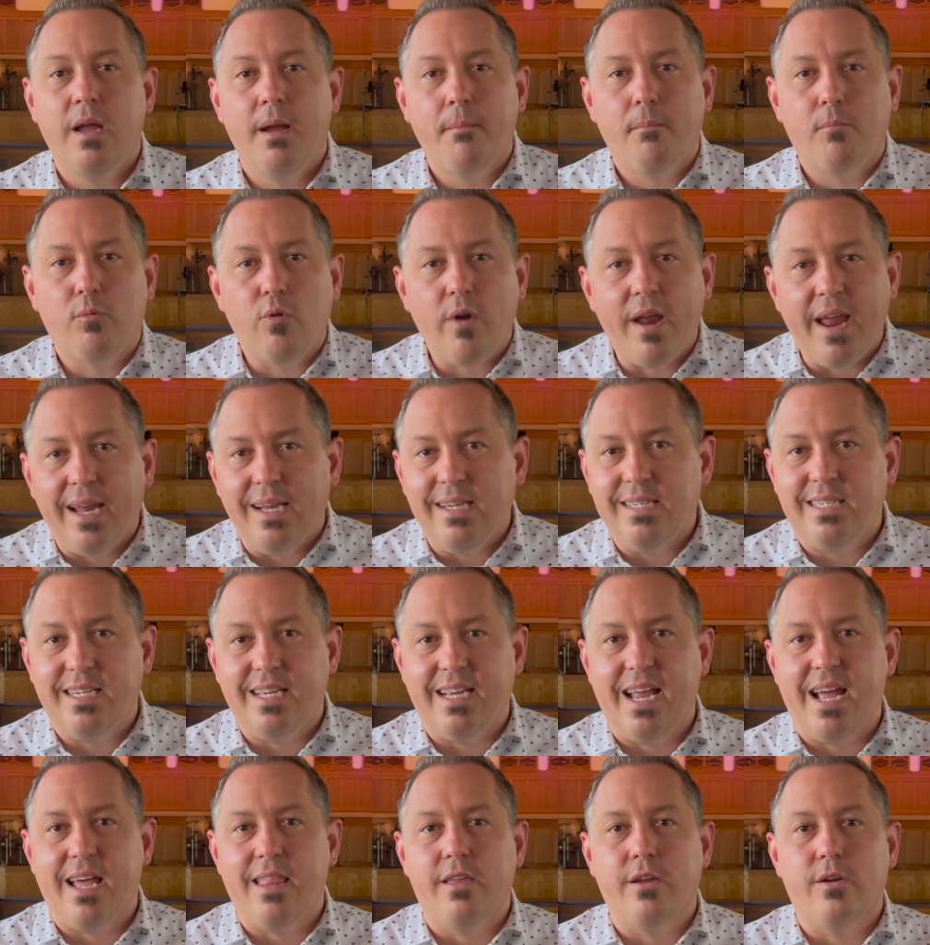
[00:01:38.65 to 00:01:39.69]
praying
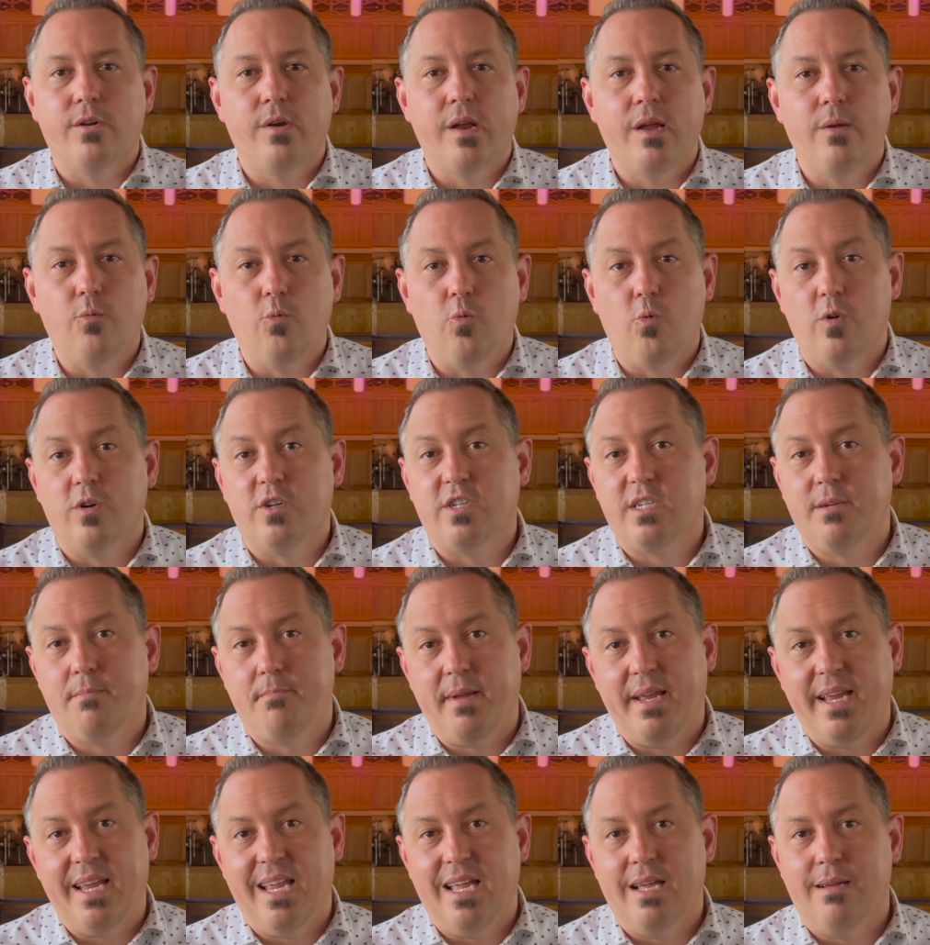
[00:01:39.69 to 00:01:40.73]
together, and
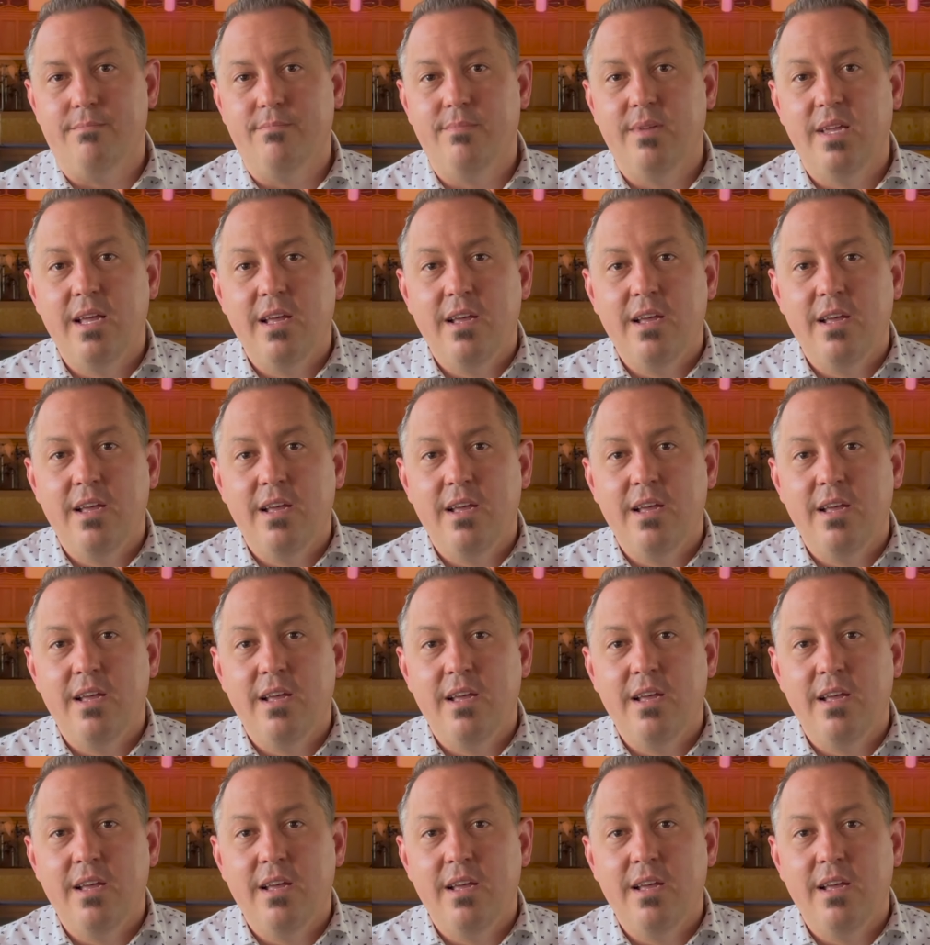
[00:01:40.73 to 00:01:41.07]
worshiping Him.